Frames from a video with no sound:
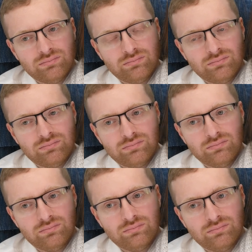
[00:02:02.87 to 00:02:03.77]

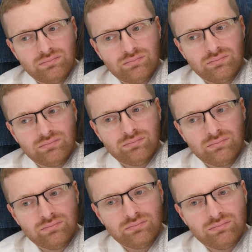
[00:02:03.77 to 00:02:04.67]

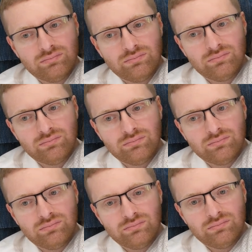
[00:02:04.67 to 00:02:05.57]

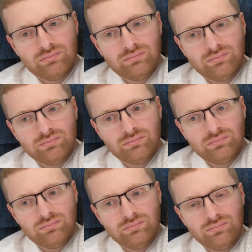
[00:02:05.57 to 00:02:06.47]

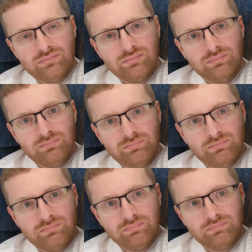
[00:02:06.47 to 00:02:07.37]

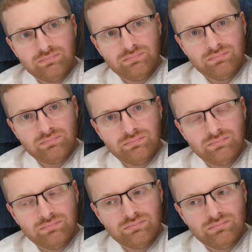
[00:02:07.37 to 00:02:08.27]

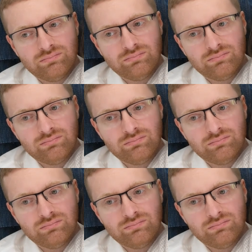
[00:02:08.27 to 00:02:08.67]
(not speaking)